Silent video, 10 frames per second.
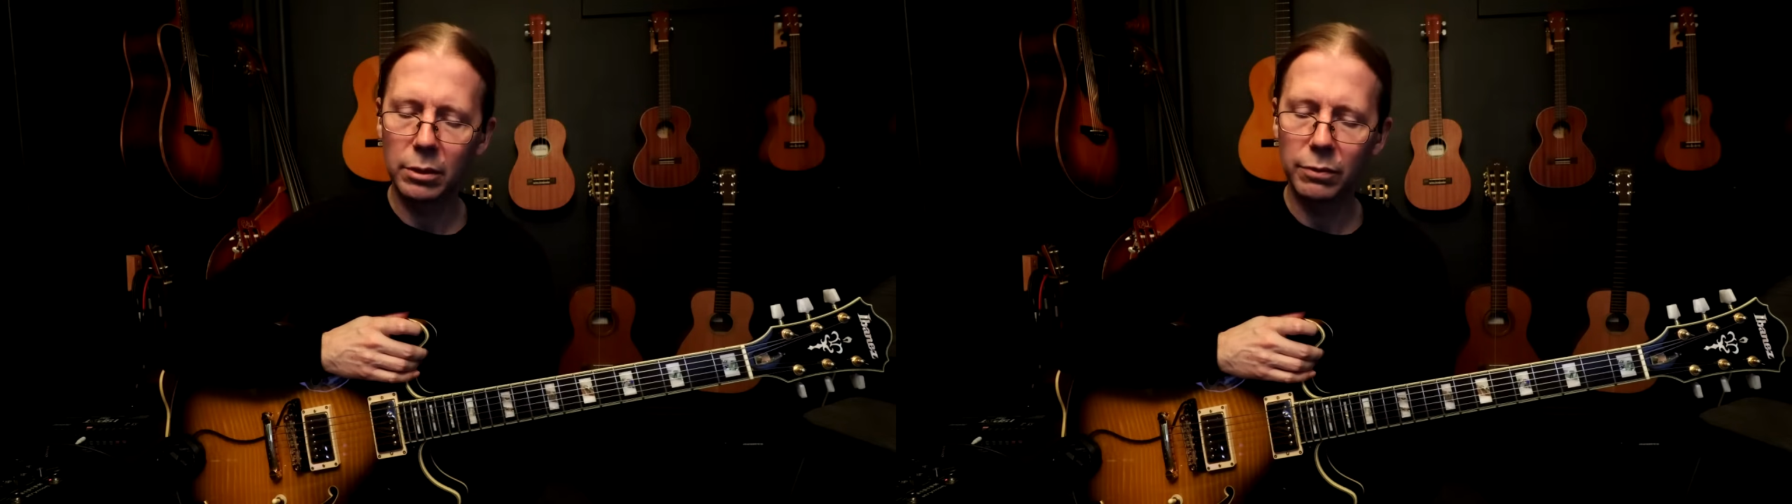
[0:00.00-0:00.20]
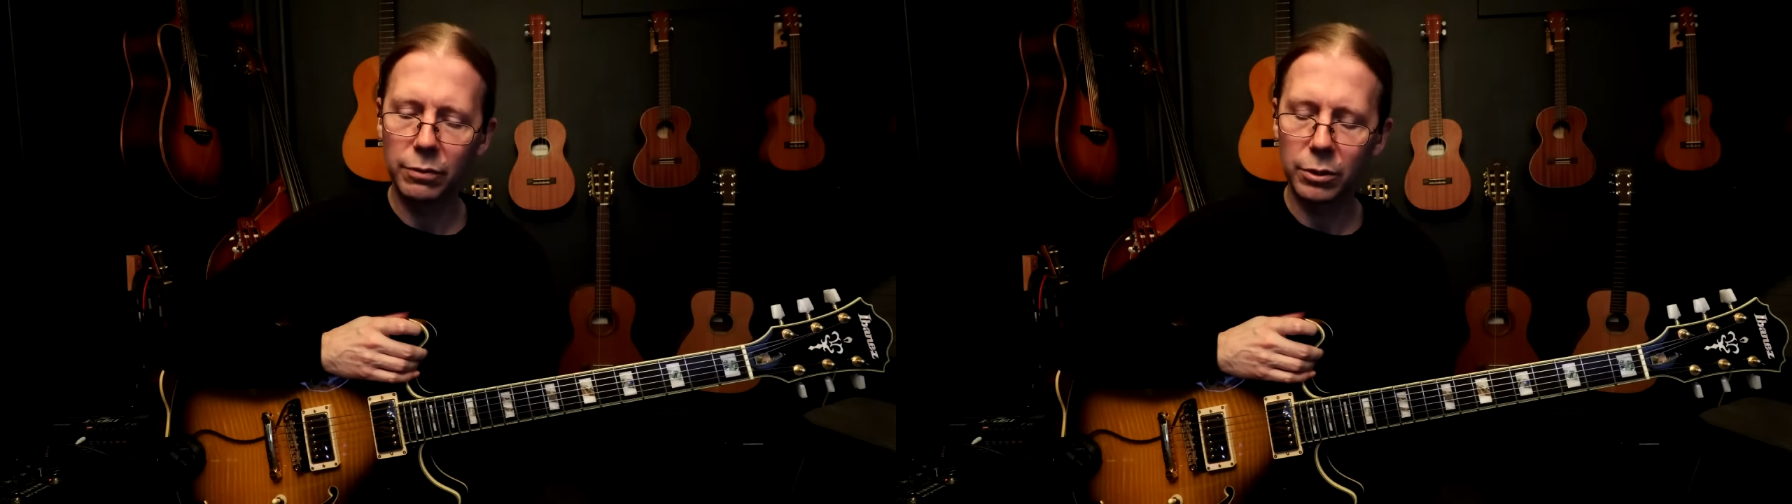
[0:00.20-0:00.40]

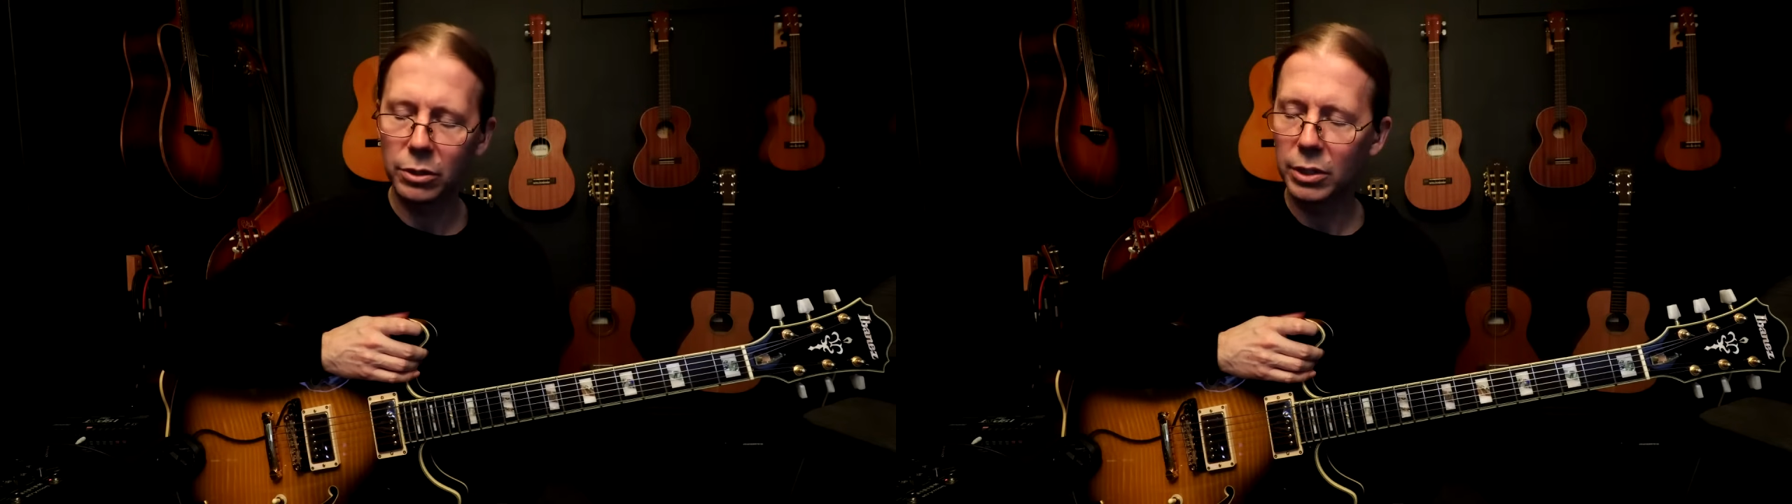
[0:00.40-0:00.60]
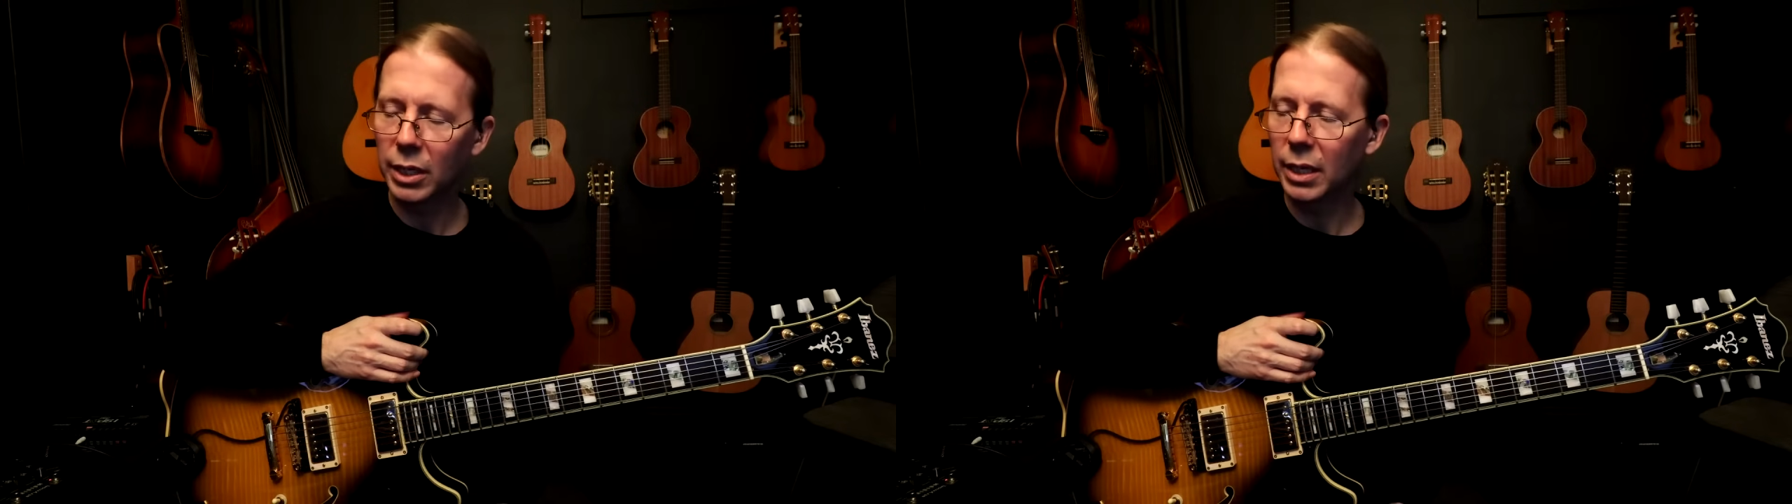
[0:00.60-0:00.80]

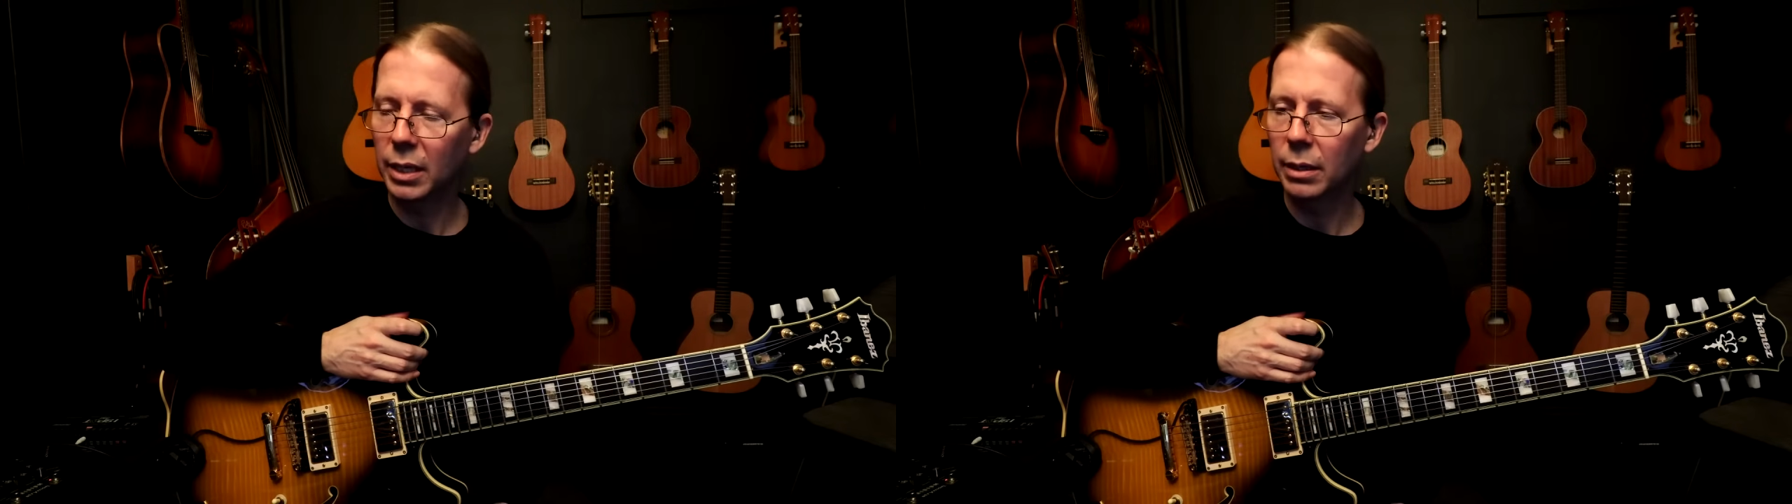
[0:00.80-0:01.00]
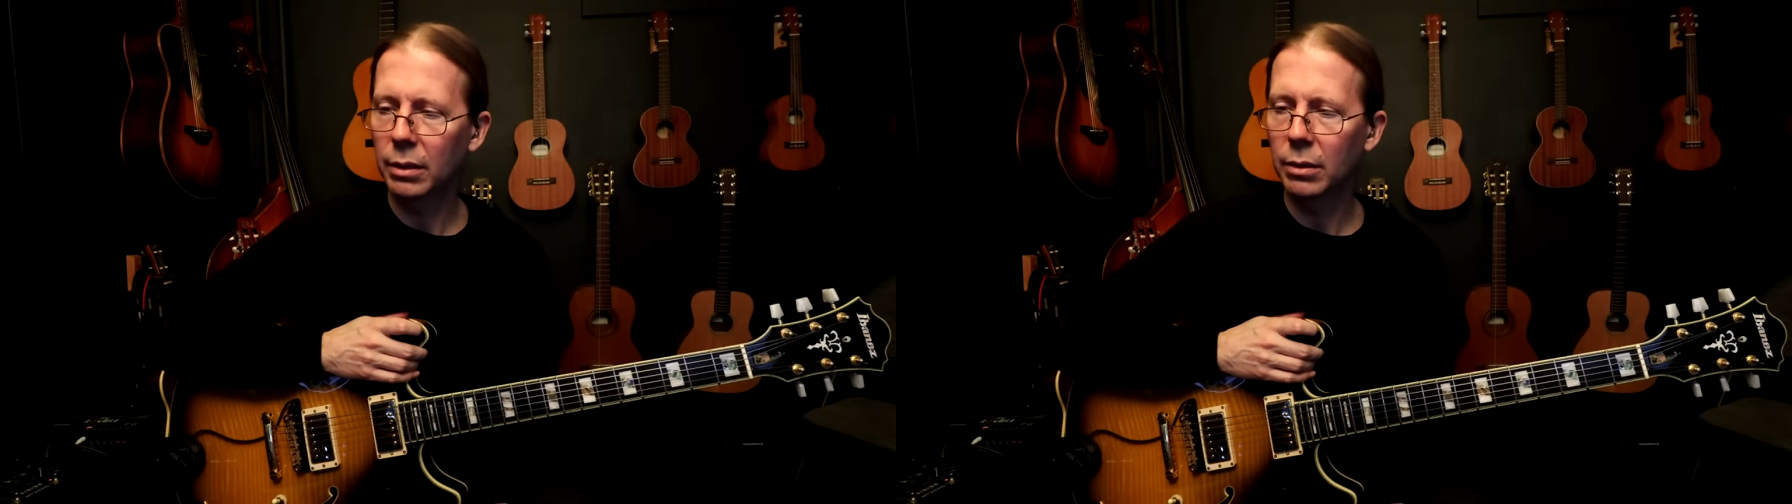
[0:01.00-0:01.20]
first
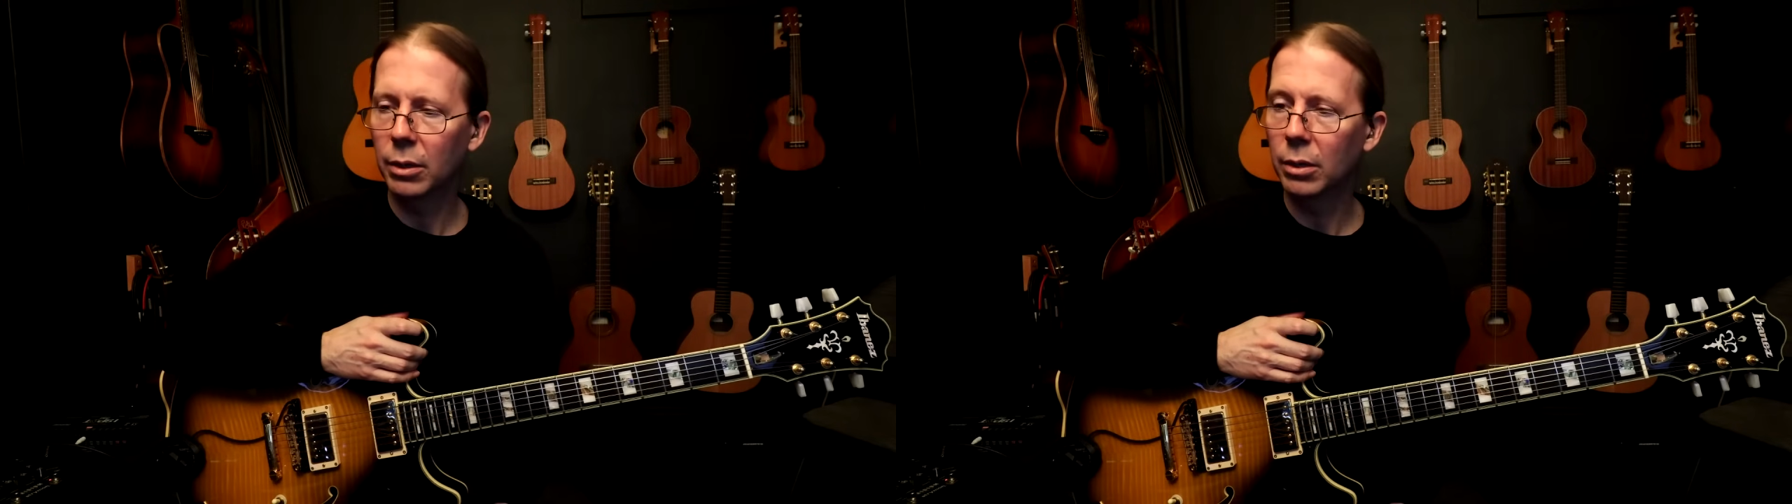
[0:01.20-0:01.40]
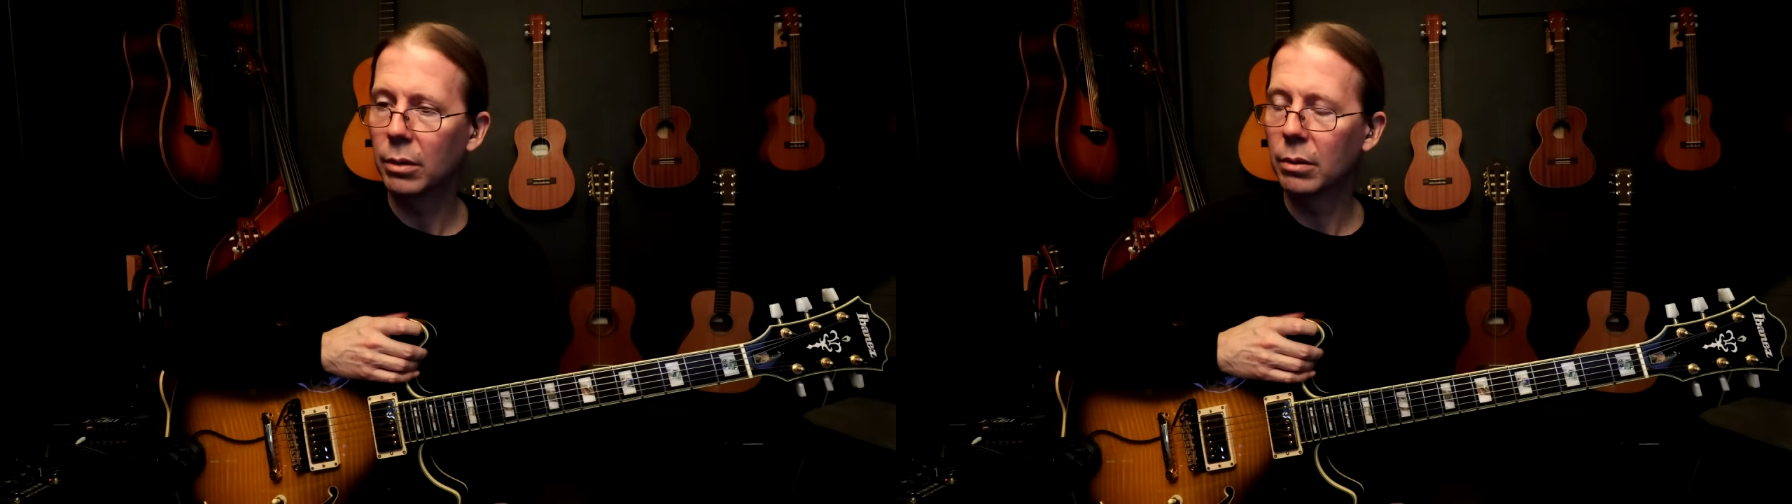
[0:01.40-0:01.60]
and
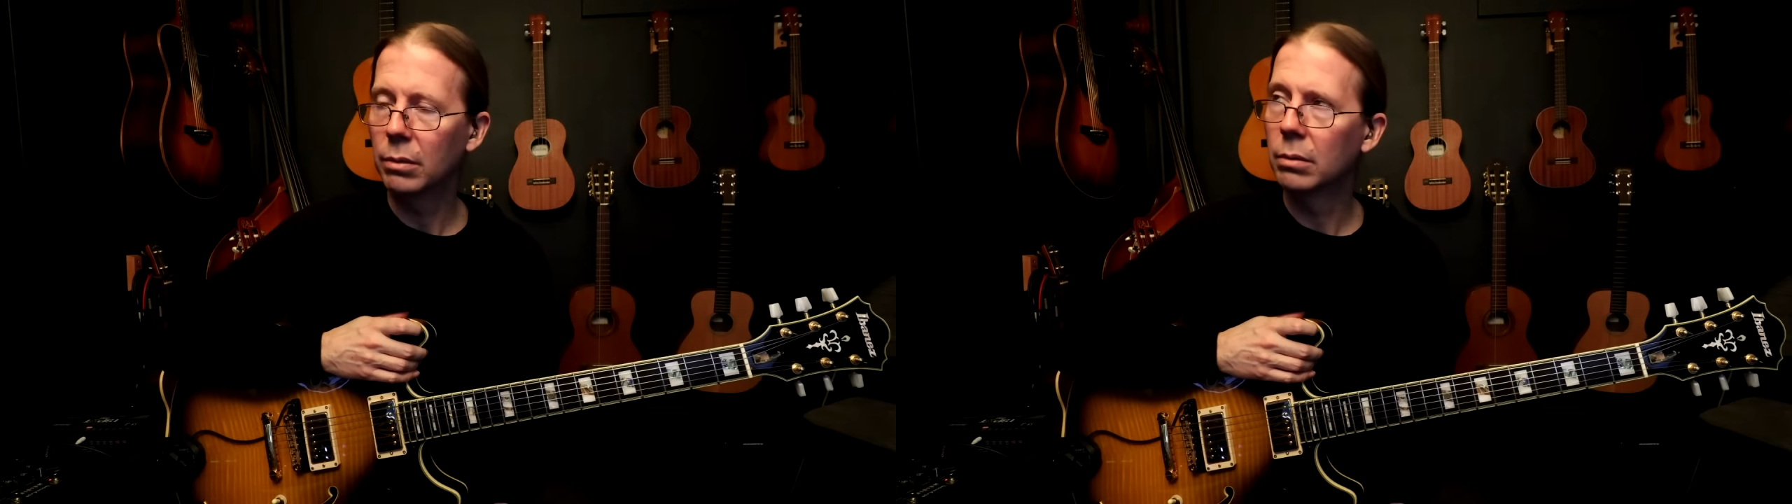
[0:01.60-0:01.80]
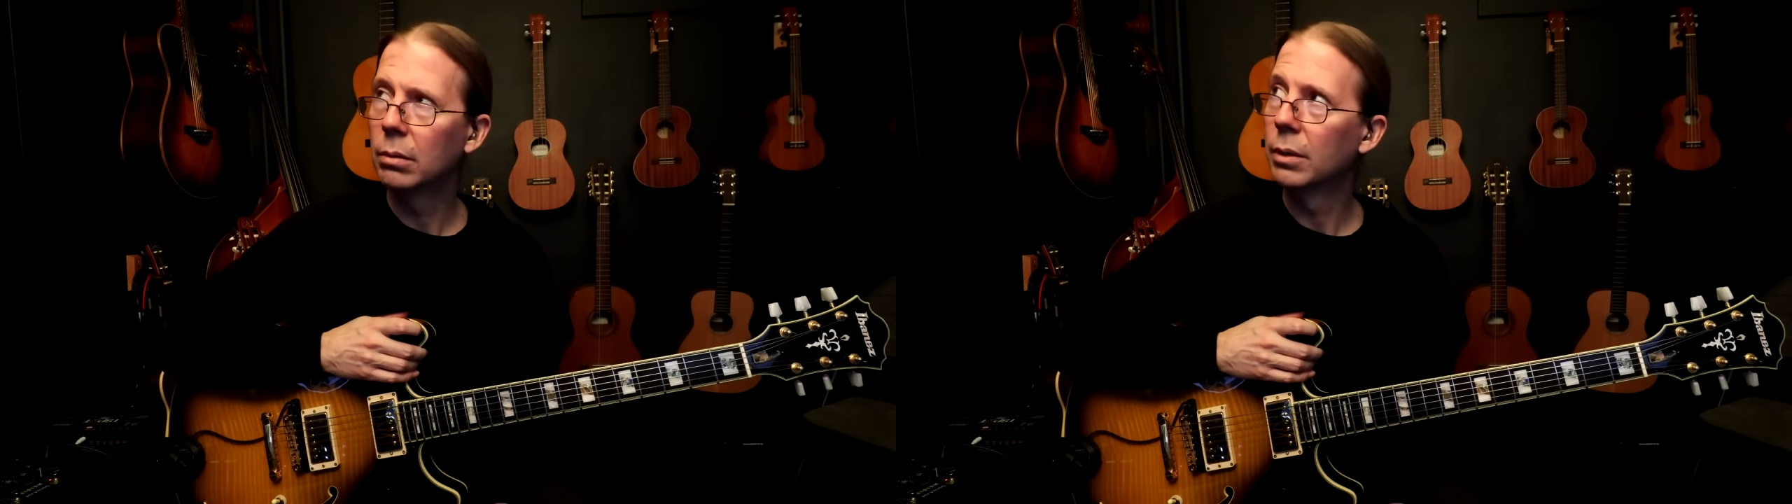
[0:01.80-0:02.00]
the